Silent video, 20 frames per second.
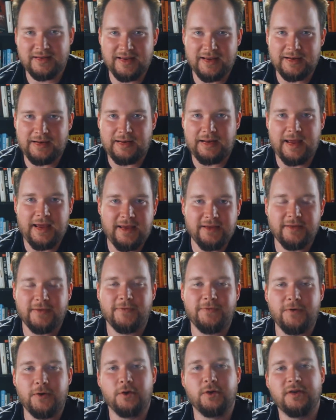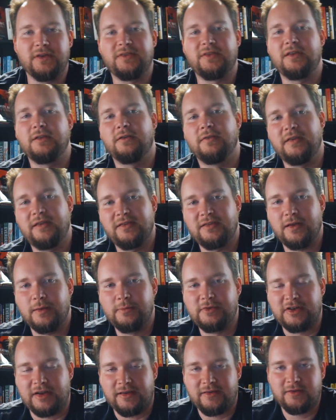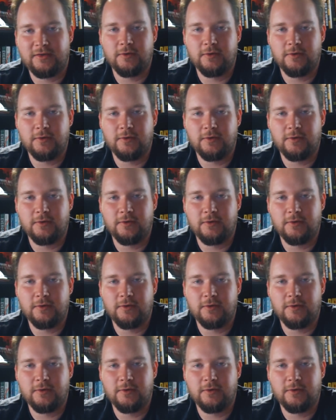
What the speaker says: to get laser focused in on these subjects.